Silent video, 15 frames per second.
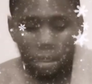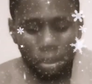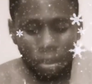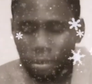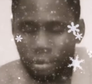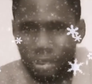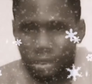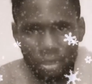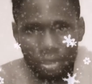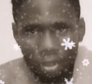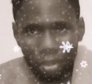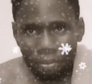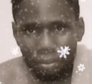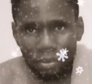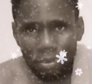Stop
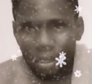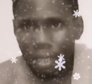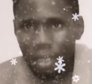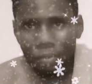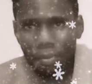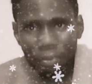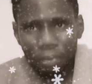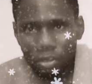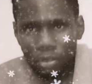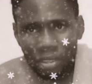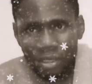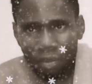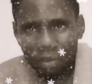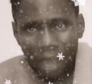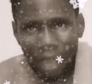imposing
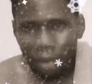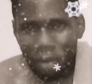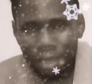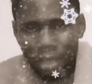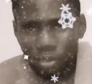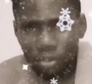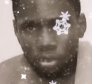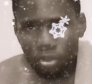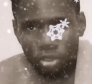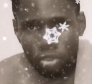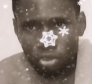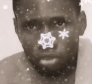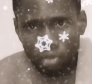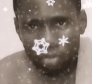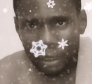our careers on your
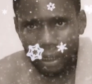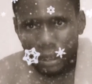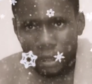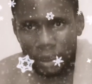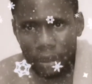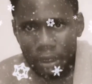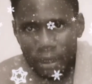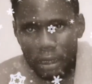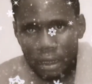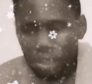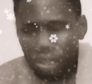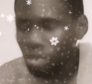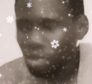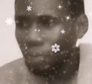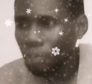children.
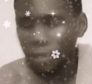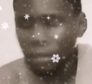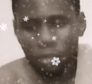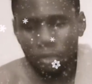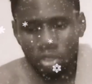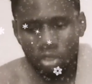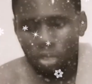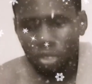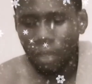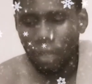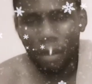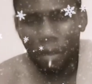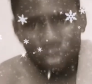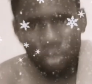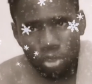Stop the imposition of
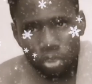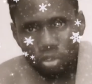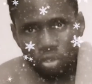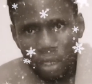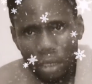careers on children.